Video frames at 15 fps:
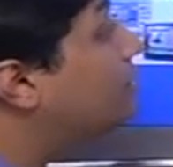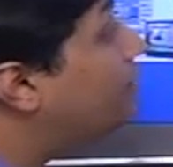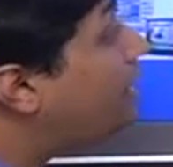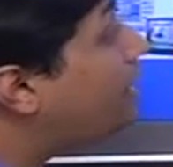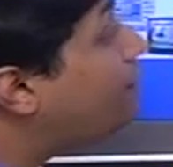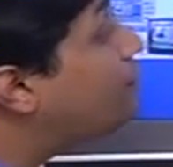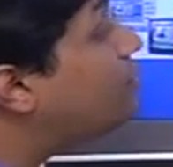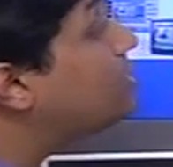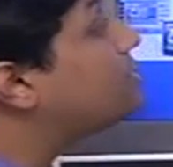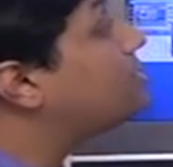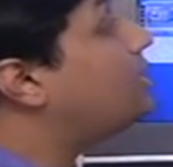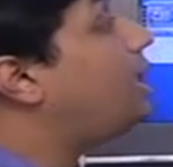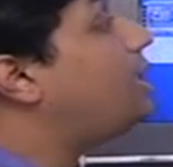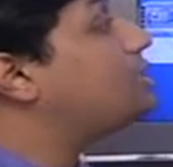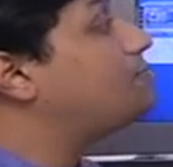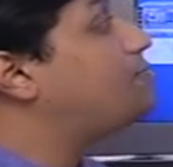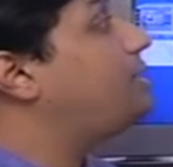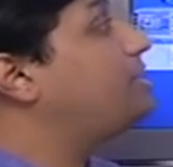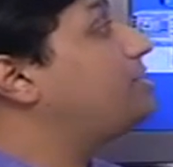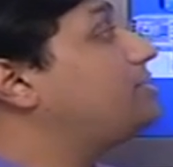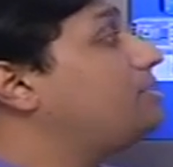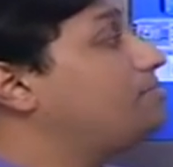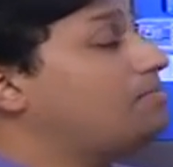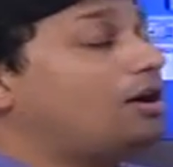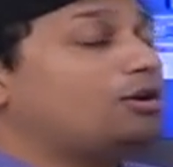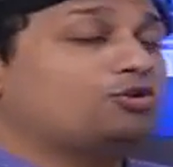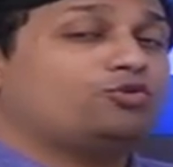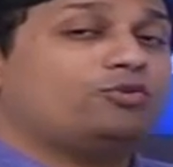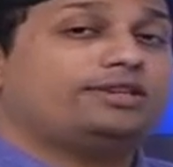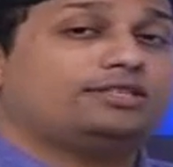The very first aspect
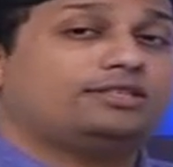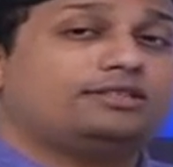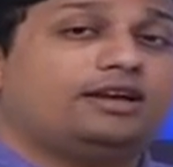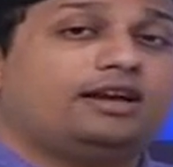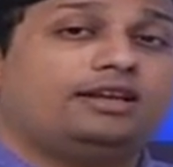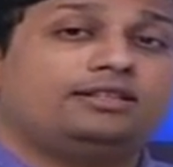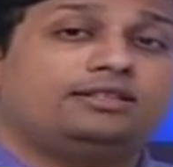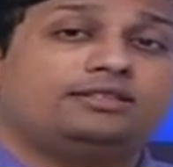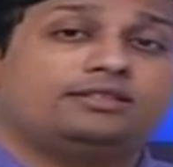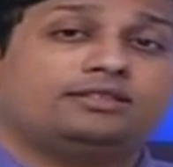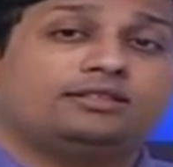about quick styles